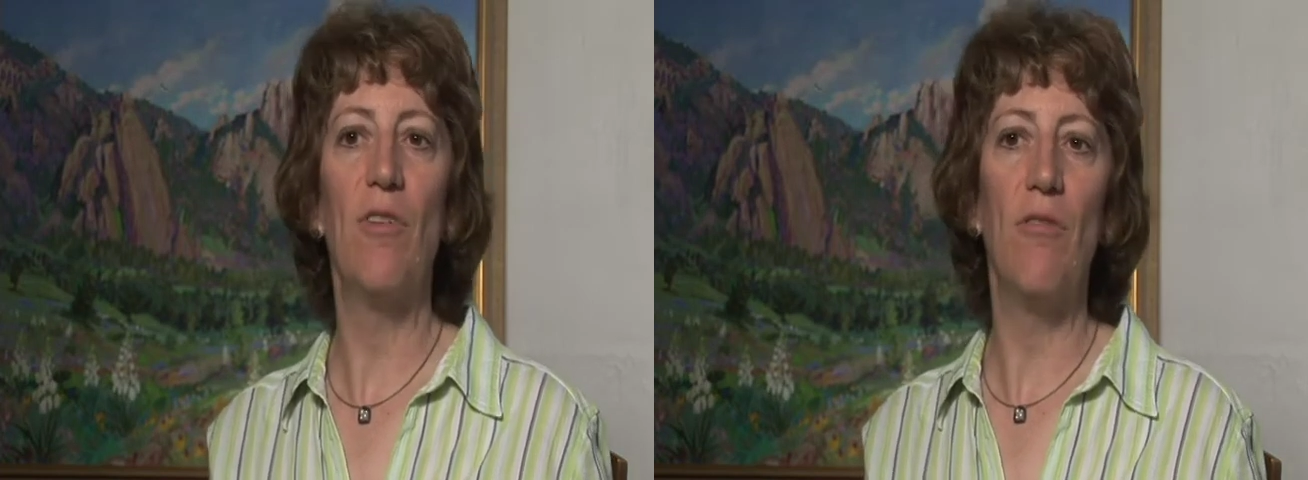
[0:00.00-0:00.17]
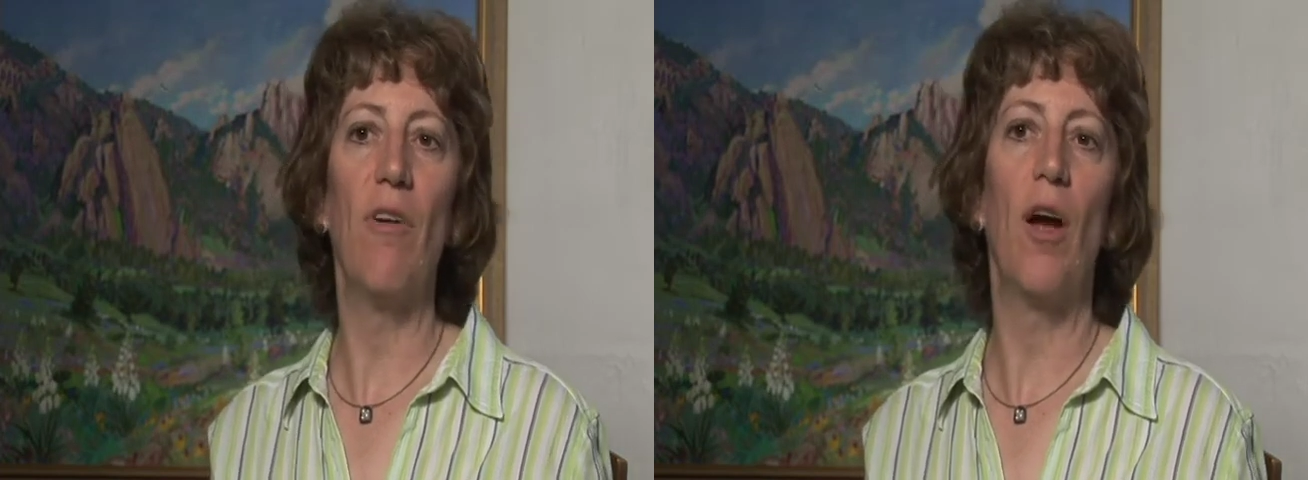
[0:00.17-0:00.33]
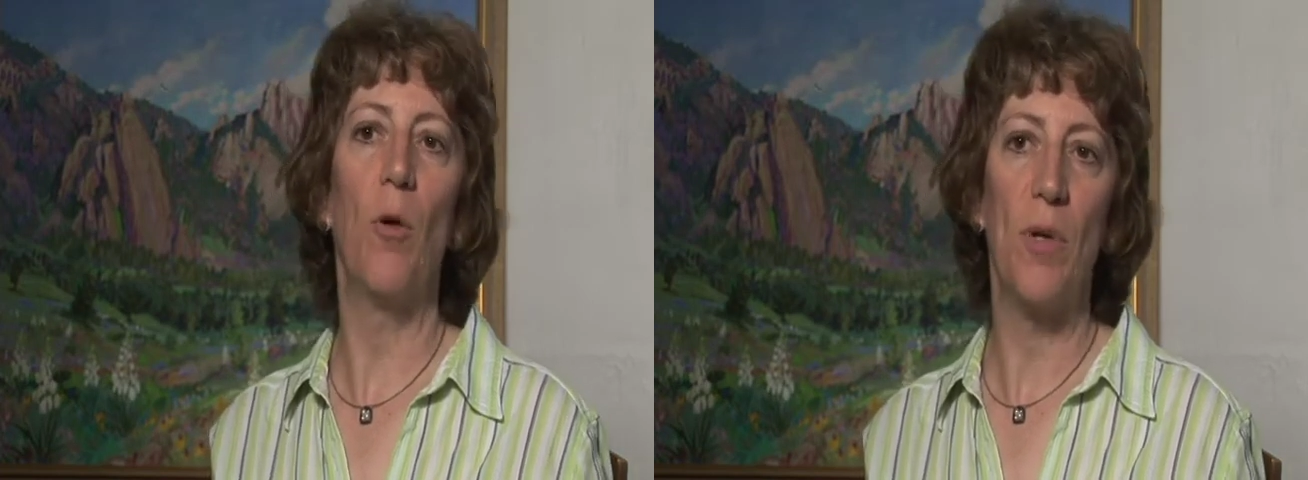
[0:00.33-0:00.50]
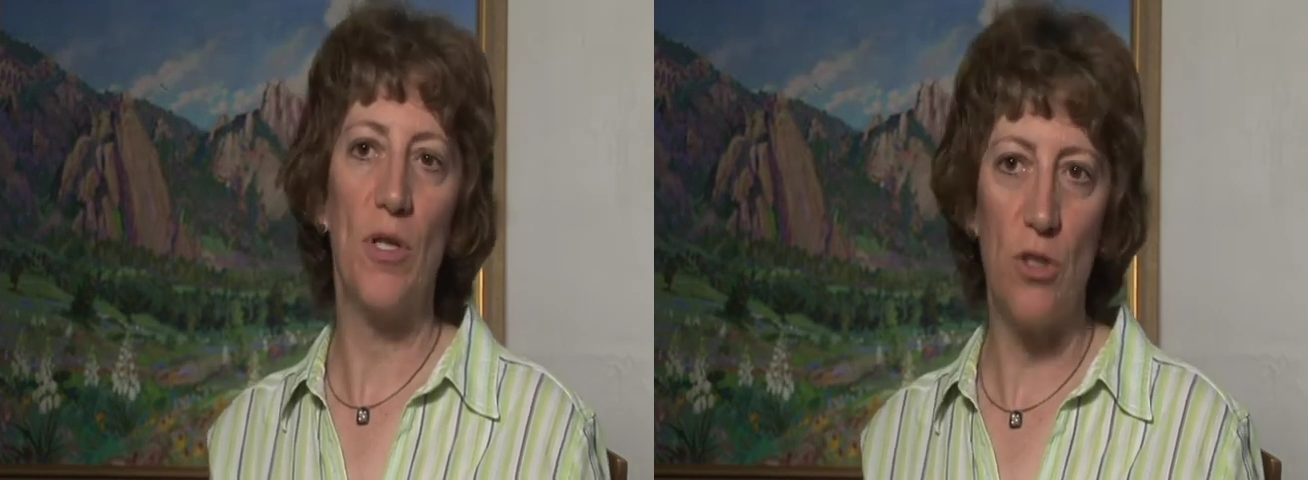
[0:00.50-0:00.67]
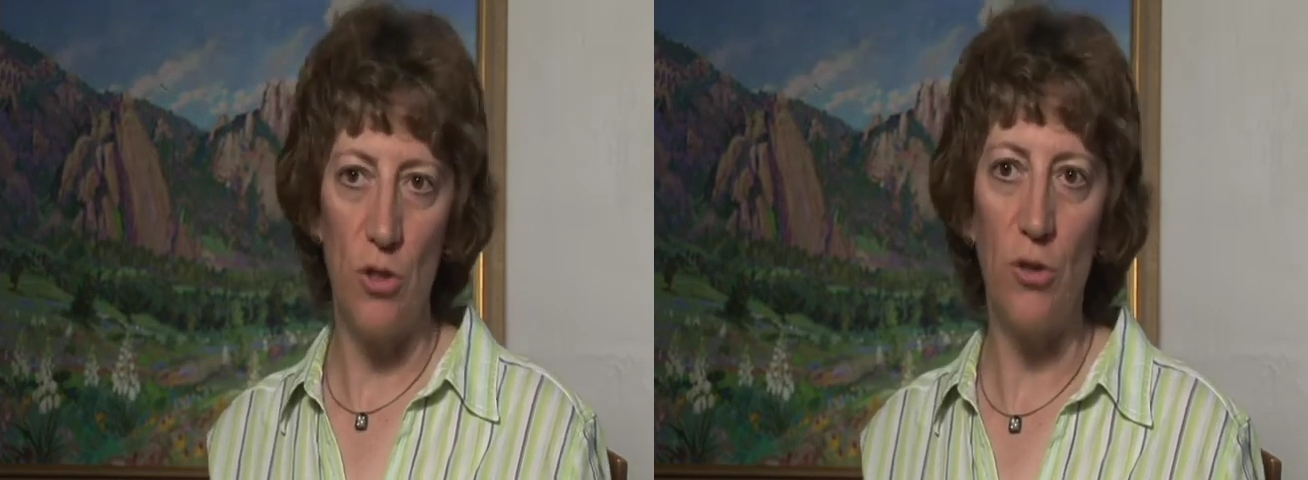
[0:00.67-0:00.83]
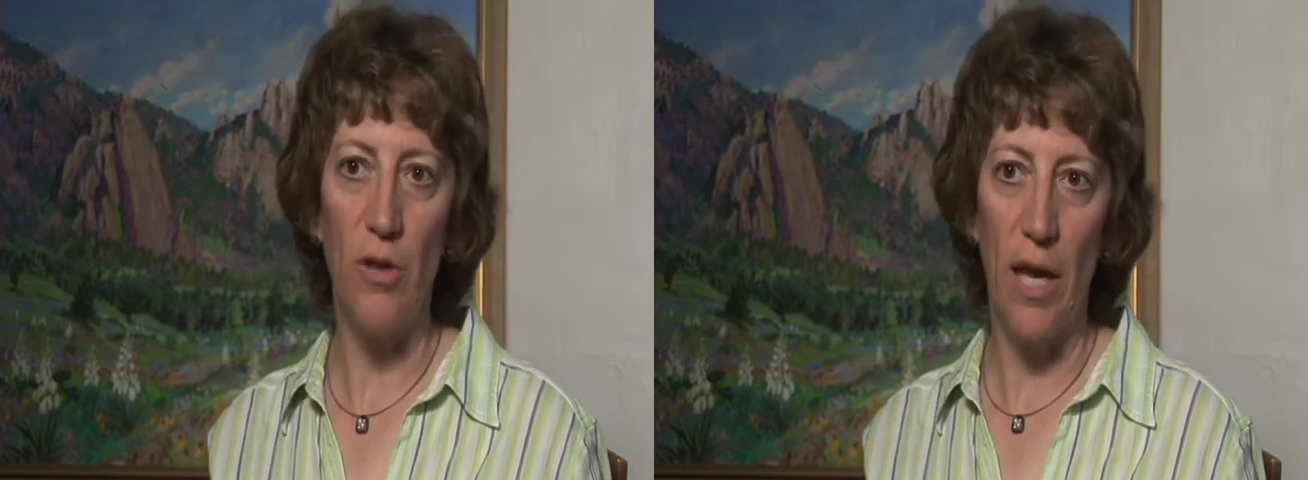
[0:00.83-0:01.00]
environment to
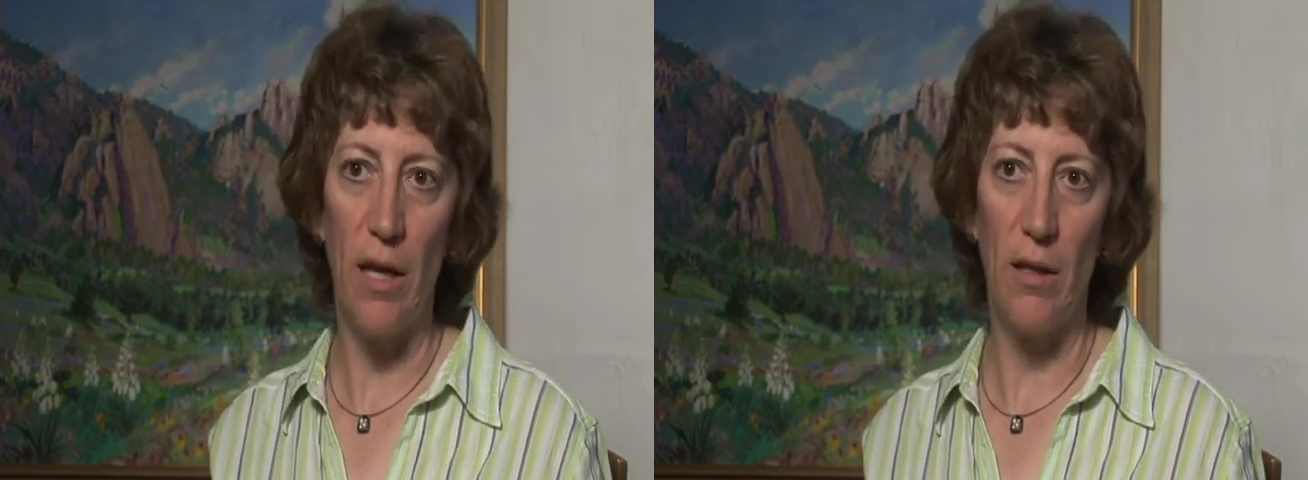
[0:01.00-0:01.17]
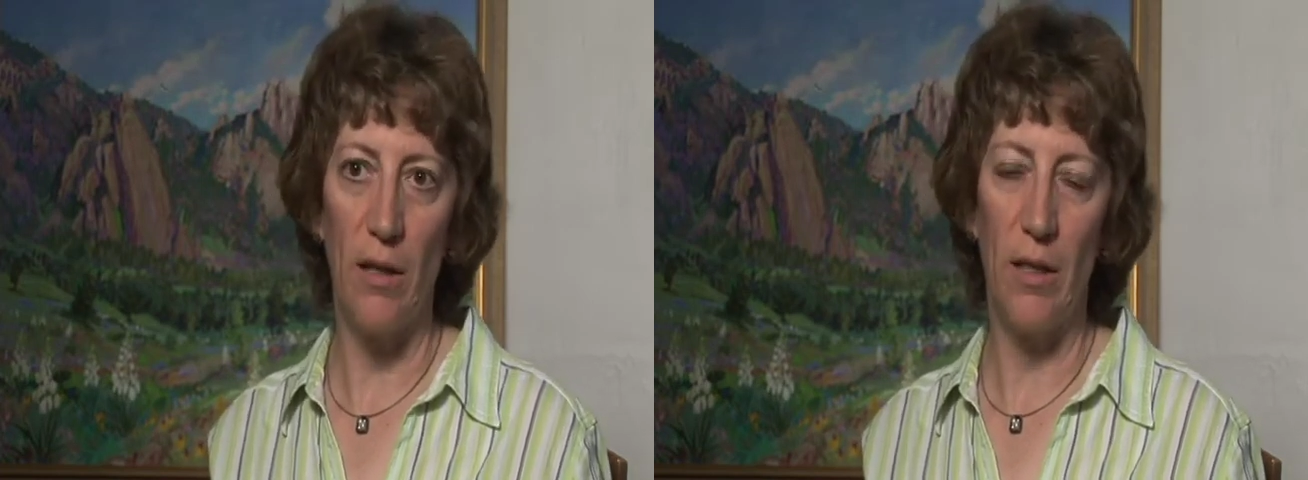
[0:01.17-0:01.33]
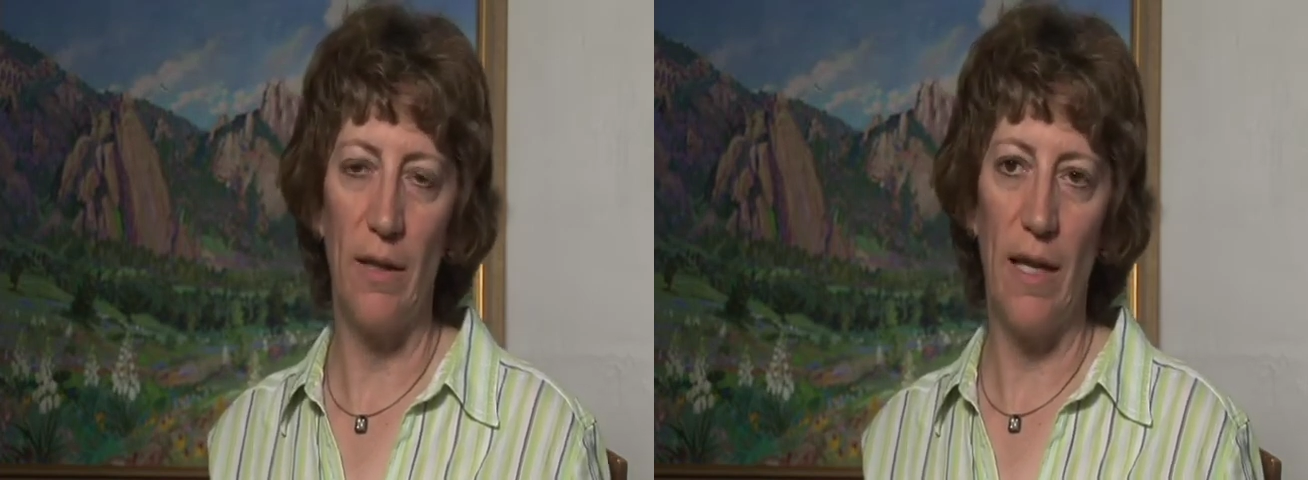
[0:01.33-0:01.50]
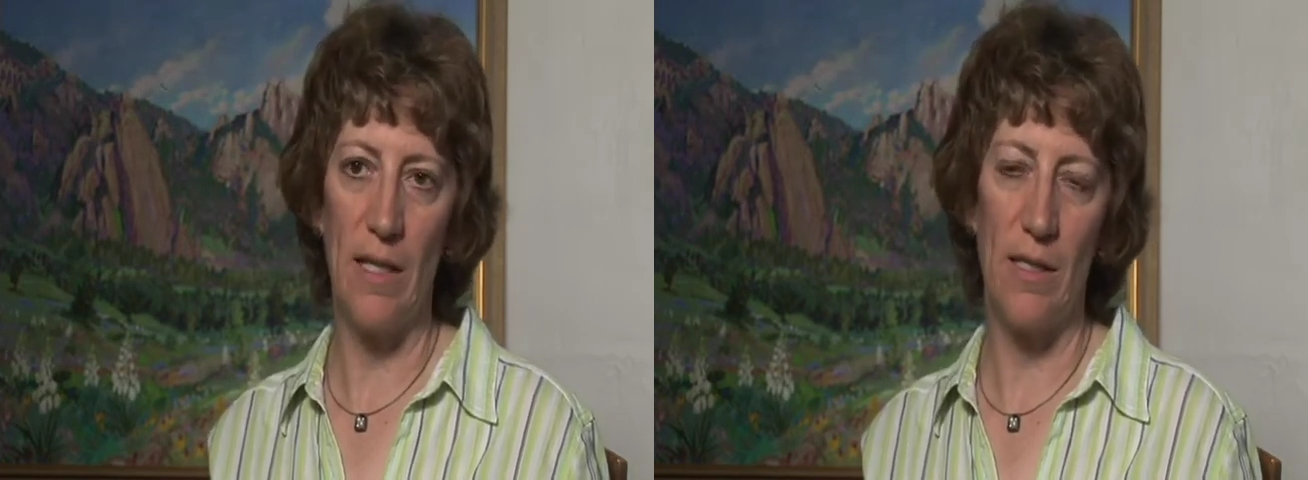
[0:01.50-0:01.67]
do that. I think